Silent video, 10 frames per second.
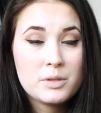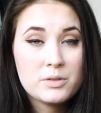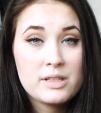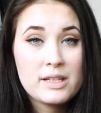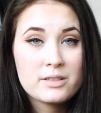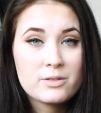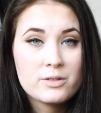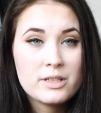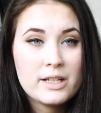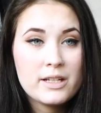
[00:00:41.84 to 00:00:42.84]

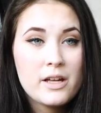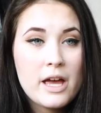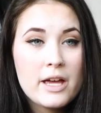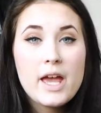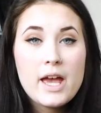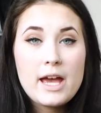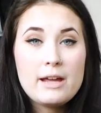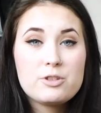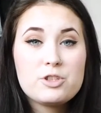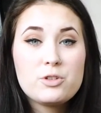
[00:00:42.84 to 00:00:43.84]
Beautynetkorea.
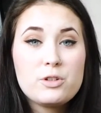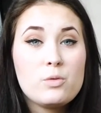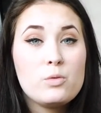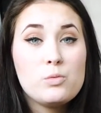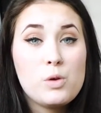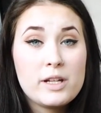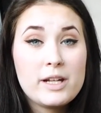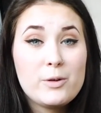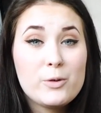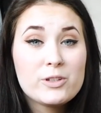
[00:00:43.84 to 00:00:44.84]
I will show you what
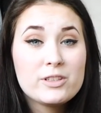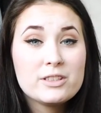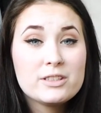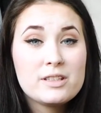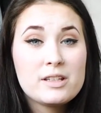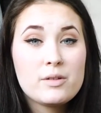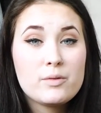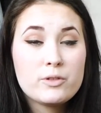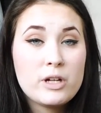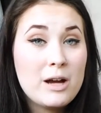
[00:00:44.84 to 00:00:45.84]
I ordered,
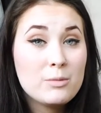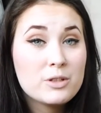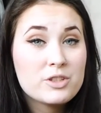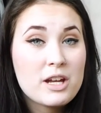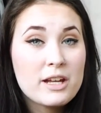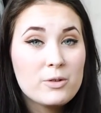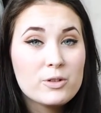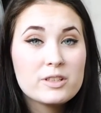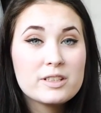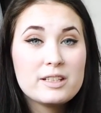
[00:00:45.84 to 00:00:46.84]
for how much I
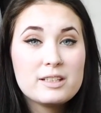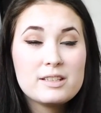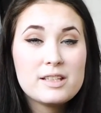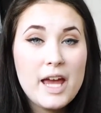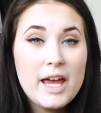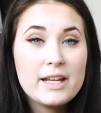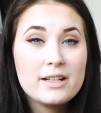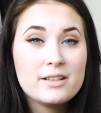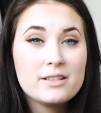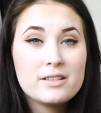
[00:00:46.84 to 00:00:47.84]
ordered it,
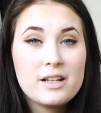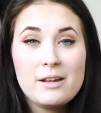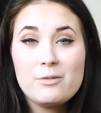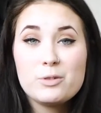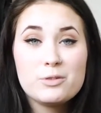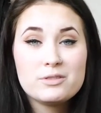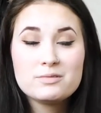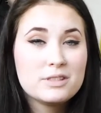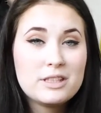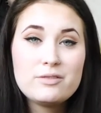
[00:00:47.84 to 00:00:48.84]
and I will
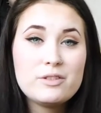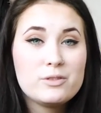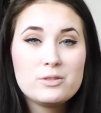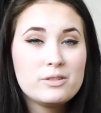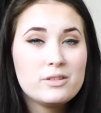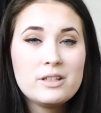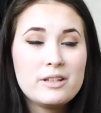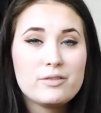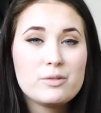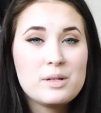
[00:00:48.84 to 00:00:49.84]
give you
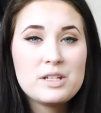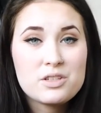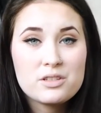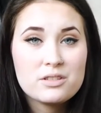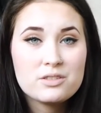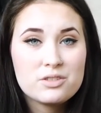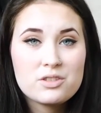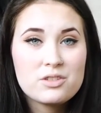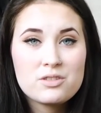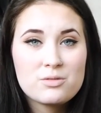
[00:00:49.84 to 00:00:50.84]
information
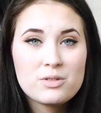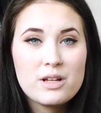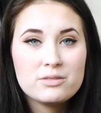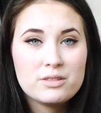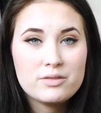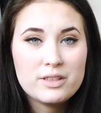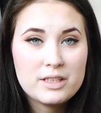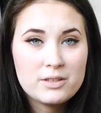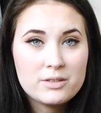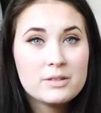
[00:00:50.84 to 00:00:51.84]
just throughout the video.